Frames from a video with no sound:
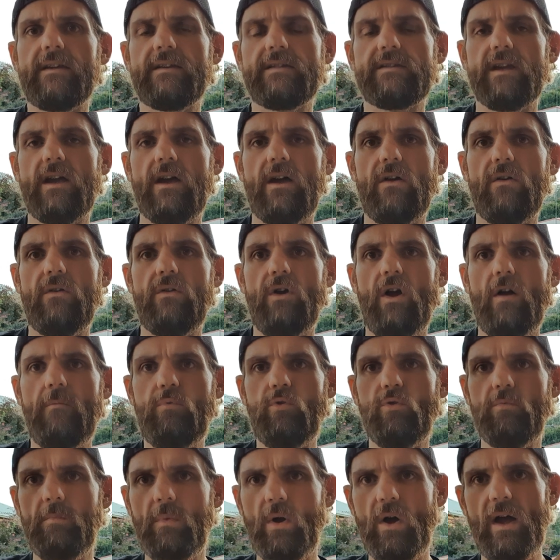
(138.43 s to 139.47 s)
So I'll
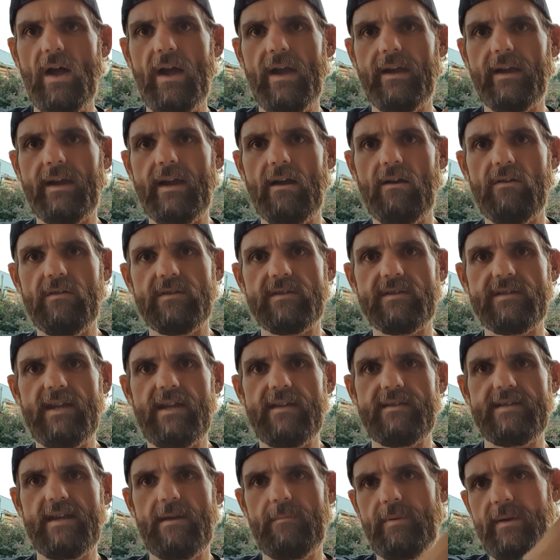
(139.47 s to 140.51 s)
put my current
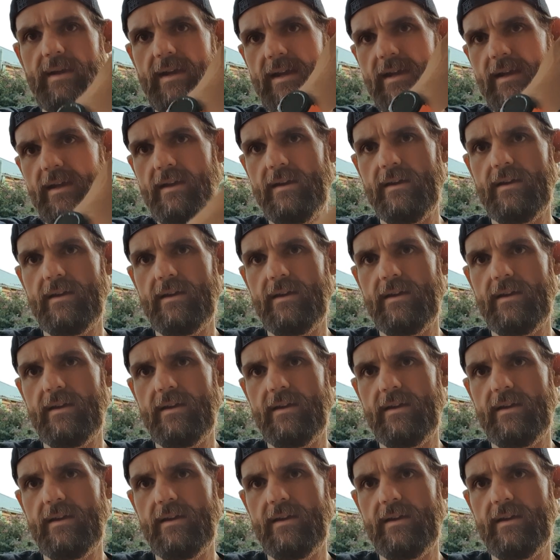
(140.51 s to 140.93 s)
stats up here.